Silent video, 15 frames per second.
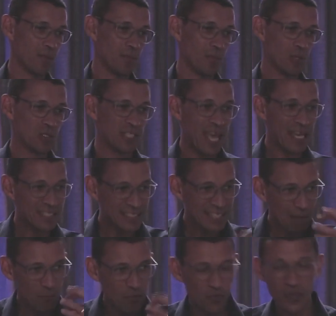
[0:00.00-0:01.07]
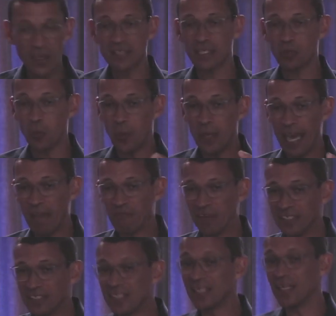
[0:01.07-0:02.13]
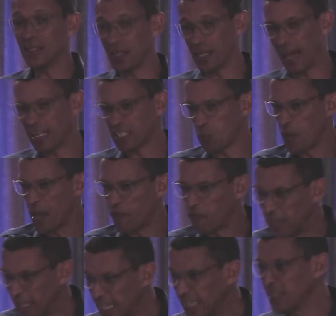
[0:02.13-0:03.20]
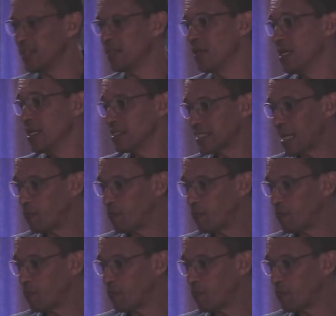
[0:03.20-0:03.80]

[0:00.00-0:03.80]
Because there are some things that we have internalized, we have eaten, some